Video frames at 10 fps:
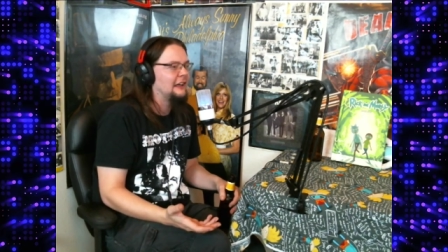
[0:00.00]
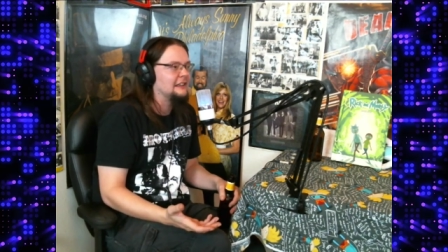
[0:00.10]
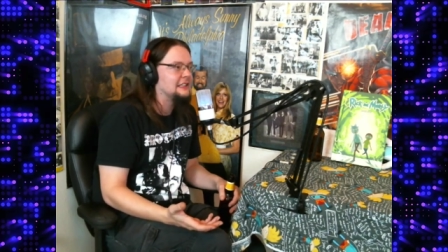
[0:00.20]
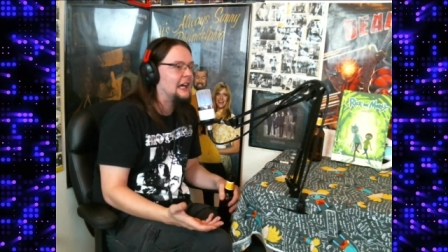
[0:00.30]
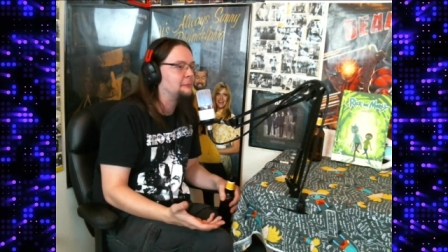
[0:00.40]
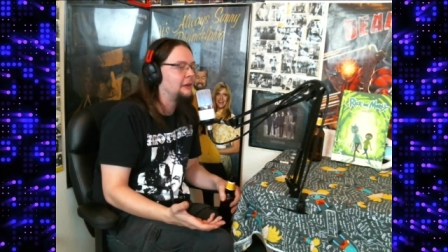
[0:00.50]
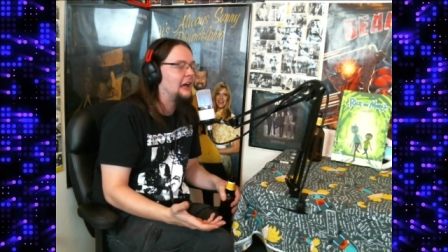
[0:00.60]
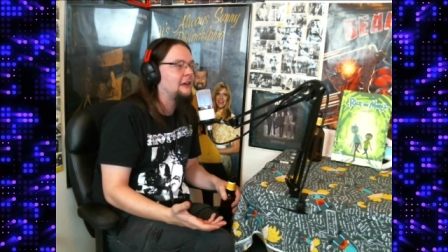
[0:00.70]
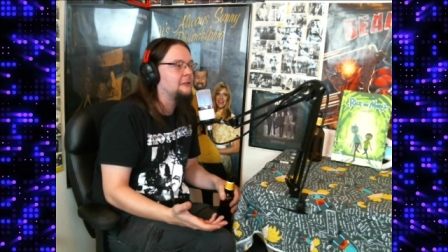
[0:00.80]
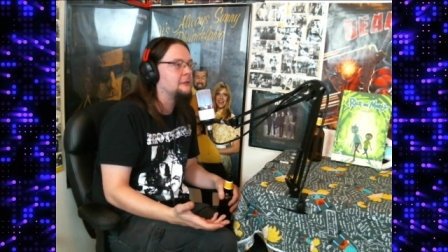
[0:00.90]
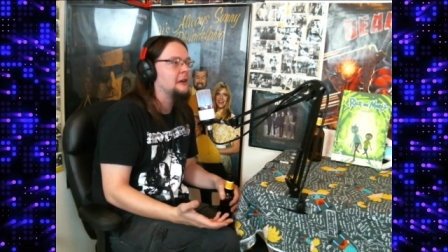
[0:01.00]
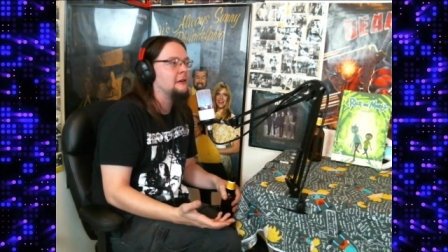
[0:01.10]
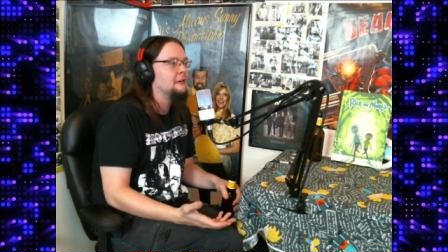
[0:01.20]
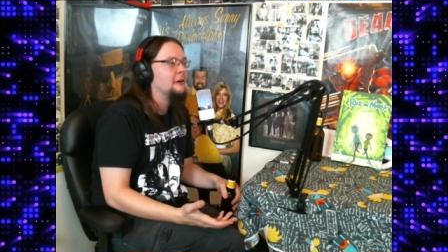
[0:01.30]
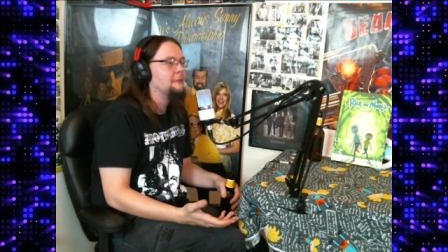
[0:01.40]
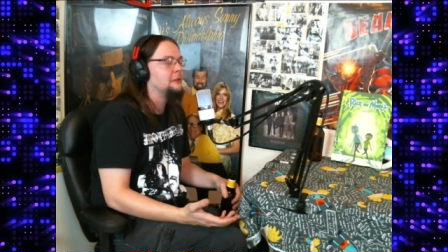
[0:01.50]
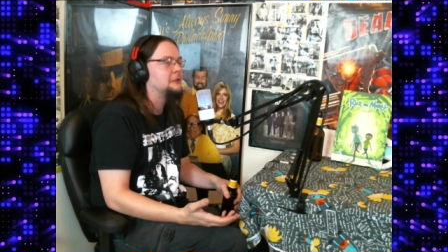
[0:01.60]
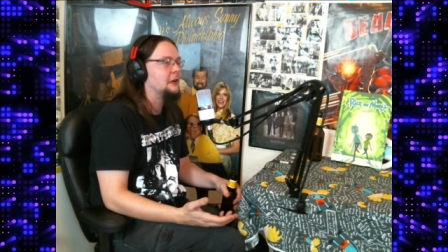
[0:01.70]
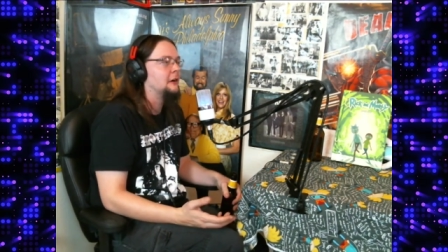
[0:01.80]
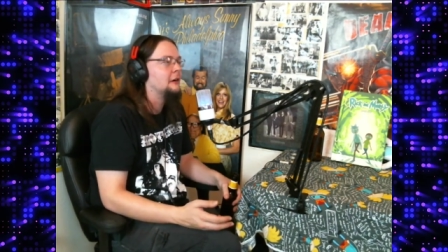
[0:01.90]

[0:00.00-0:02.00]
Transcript: is that Blackthorn? I don't know for sure.